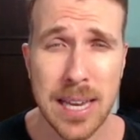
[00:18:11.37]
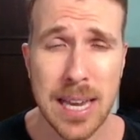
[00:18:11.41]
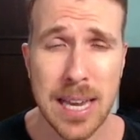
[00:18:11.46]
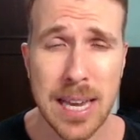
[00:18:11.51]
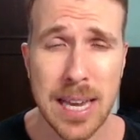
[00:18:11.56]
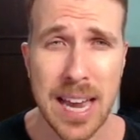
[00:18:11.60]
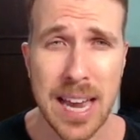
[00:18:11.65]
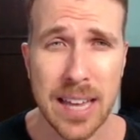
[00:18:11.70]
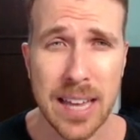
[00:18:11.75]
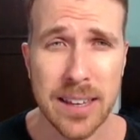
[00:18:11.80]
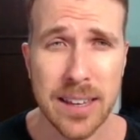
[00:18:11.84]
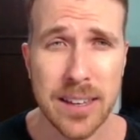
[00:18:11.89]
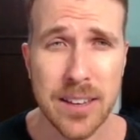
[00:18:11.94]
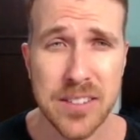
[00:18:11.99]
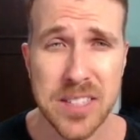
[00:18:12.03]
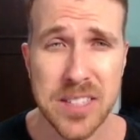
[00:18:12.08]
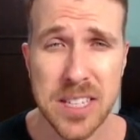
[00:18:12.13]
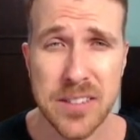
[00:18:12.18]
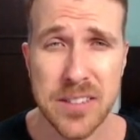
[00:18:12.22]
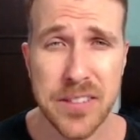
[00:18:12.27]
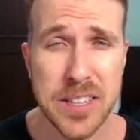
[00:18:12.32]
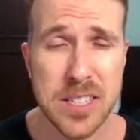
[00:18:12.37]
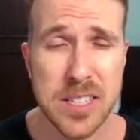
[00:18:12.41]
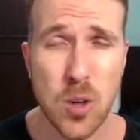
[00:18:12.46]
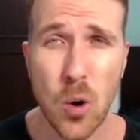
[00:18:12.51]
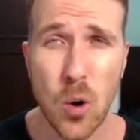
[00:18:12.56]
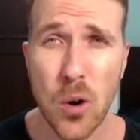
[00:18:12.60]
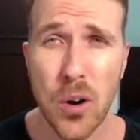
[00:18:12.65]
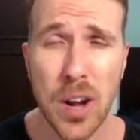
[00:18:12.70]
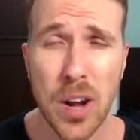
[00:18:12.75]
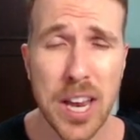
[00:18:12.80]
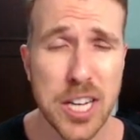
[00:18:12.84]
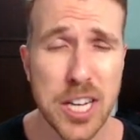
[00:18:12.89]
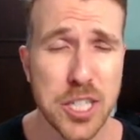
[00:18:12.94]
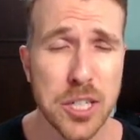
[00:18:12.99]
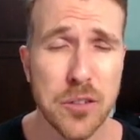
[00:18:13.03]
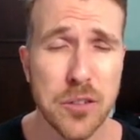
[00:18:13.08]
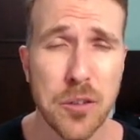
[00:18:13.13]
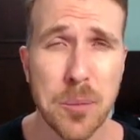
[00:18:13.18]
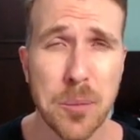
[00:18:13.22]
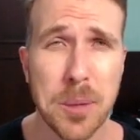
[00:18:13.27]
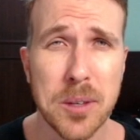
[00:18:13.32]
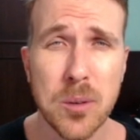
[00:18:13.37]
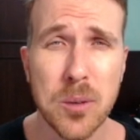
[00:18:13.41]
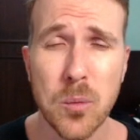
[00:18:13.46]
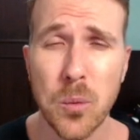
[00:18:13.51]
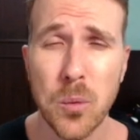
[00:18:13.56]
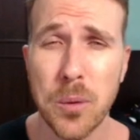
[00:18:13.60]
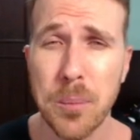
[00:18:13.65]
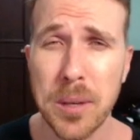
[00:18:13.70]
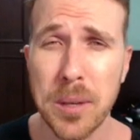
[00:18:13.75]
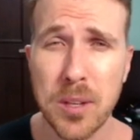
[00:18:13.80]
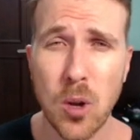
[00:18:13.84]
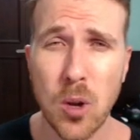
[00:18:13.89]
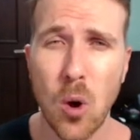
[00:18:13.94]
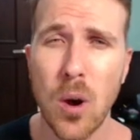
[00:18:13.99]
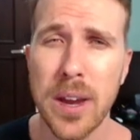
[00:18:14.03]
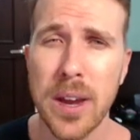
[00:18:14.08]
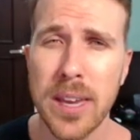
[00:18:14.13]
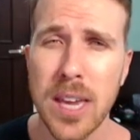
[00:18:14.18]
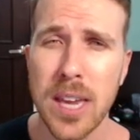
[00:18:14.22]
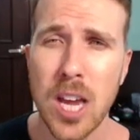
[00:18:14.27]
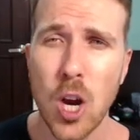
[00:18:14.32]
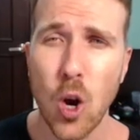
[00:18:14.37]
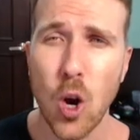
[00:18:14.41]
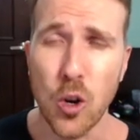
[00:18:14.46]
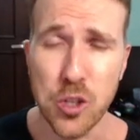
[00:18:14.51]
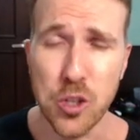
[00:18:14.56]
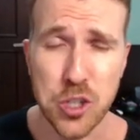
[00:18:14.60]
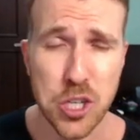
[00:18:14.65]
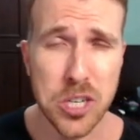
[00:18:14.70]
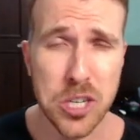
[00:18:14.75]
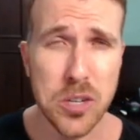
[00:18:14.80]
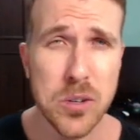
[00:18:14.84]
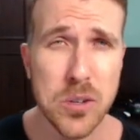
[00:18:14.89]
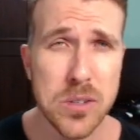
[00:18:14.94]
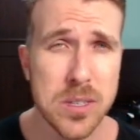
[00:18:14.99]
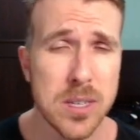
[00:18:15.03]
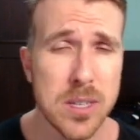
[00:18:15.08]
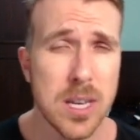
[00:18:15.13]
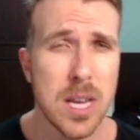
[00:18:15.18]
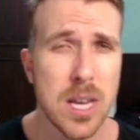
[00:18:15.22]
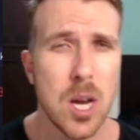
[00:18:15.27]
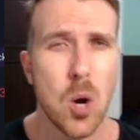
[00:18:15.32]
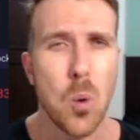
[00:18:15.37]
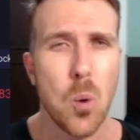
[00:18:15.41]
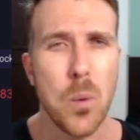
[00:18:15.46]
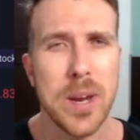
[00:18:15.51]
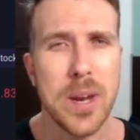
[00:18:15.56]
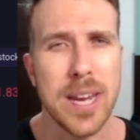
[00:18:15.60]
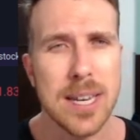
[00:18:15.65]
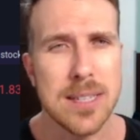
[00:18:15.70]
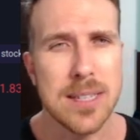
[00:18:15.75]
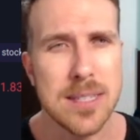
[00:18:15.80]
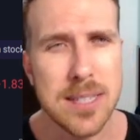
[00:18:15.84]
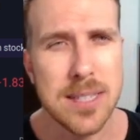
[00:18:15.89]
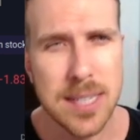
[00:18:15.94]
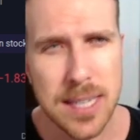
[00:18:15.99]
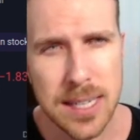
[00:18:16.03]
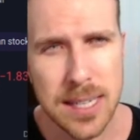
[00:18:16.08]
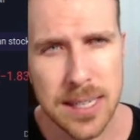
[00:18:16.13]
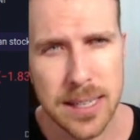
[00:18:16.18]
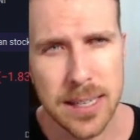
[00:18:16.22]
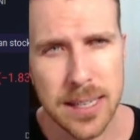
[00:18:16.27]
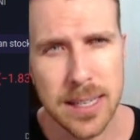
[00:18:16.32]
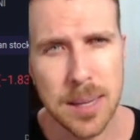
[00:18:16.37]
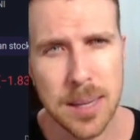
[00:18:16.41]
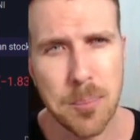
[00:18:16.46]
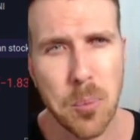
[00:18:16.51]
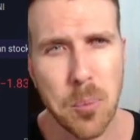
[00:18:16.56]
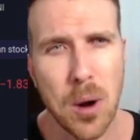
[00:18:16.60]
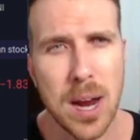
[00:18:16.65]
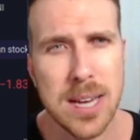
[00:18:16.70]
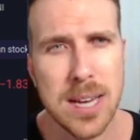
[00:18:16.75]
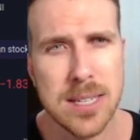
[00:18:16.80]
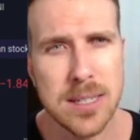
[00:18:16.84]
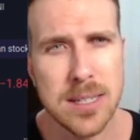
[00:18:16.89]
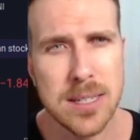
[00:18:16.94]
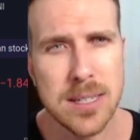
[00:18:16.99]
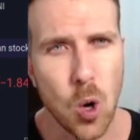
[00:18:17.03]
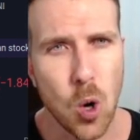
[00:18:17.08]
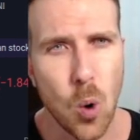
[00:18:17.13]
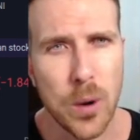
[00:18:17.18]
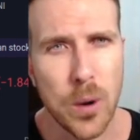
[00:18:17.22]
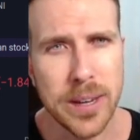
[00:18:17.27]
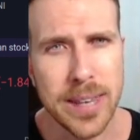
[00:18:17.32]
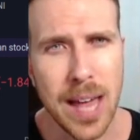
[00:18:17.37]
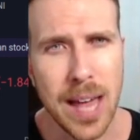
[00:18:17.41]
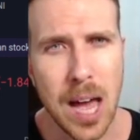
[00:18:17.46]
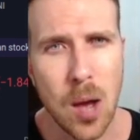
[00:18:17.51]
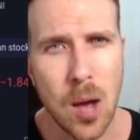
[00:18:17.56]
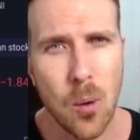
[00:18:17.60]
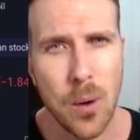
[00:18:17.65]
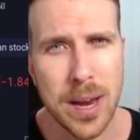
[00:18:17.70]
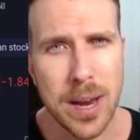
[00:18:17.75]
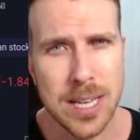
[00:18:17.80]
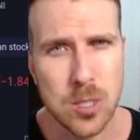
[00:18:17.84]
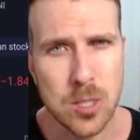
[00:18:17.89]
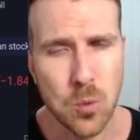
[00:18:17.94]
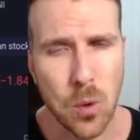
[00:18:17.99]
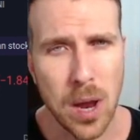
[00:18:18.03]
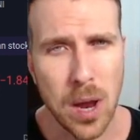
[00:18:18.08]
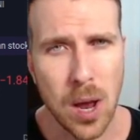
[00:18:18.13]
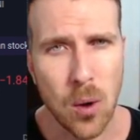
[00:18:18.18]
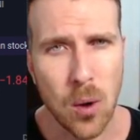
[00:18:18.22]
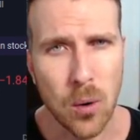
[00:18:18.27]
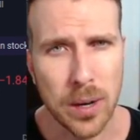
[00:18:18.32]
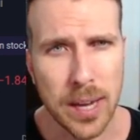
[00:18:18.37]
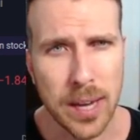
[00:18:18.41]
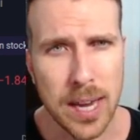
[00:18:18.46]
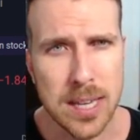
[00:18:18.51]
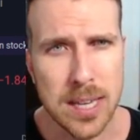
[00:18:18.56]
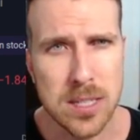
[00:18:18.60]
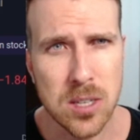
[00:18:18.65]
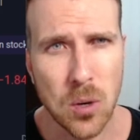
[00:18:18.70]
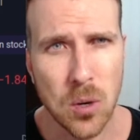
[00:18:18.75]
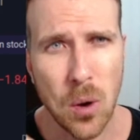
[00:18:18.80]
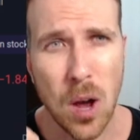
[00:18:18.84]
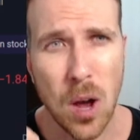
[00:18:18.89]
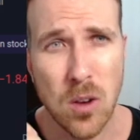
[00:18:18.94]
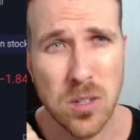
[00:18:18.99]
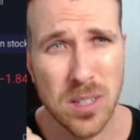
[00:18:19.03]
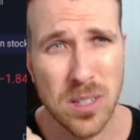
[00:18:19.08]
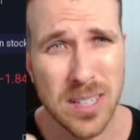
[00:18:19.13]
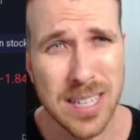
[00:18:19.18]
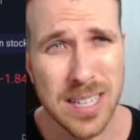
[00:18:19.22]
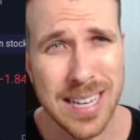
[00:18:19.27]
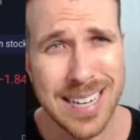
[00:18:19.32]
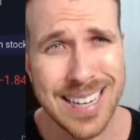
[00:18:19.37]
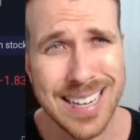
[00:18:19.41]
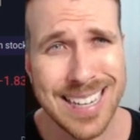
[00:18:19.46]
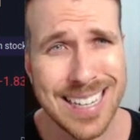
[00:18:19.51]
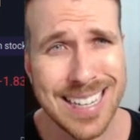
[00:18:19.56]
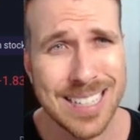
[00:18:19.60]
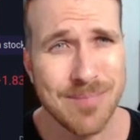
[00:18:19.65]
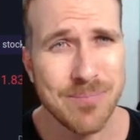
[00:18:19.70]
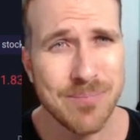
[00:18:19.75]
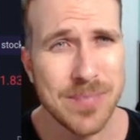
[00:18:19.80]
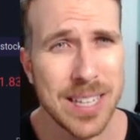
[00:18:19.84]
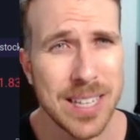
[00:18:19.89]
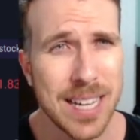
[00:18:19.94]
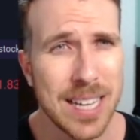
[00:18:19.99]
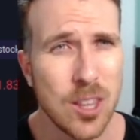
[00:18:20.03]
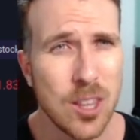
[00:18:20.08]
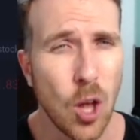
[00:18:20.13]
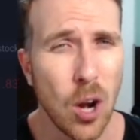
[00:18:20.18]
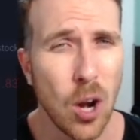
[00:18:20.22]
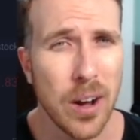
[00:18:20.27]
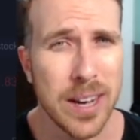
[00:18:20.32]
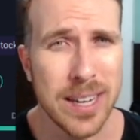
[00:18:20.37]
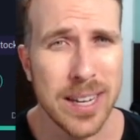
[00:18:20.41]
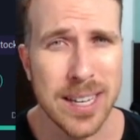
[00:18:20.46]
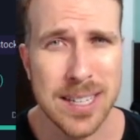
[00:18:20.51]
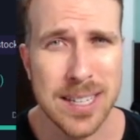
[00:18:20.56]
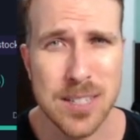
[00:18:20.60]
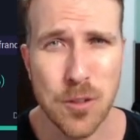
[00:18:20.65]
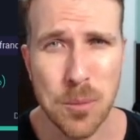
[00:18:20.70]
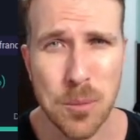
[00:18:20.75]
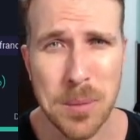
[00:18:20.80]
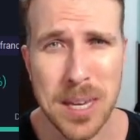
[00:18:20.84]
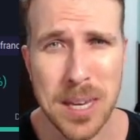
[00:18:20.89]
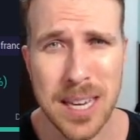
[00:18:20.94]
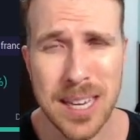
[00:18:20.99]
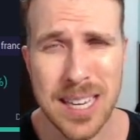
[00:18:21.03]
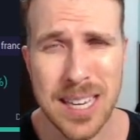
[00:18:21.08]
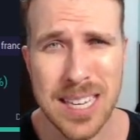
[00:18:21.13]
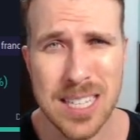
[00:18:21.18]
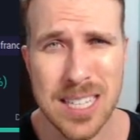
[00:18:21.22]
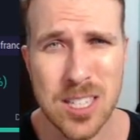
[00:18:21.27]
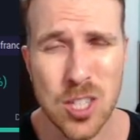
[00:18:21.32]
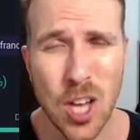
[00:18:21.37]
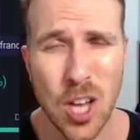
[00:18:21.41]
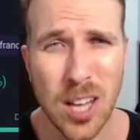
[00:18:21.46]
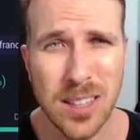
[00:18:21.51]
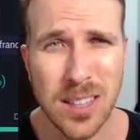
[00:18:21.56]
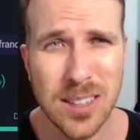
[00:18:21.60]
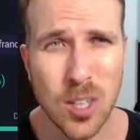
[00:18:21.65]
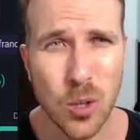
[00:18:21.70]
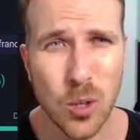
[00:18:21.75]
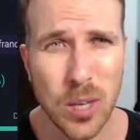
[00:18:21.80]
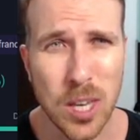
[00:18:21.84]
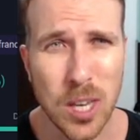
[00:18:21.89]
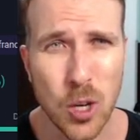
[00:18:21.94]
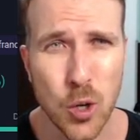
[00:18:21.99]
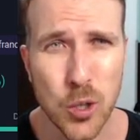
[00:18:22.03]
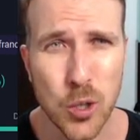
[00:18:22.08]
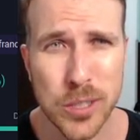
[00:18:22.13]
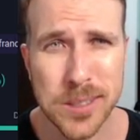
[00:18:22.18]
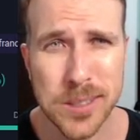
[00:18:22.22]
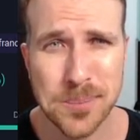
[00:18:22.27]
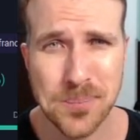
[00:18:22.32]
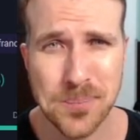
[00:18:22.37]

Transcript: and if this correlation with Bitcoin continues, we can see the price going down as well. Okay, so also the dollar index for me is not looking good.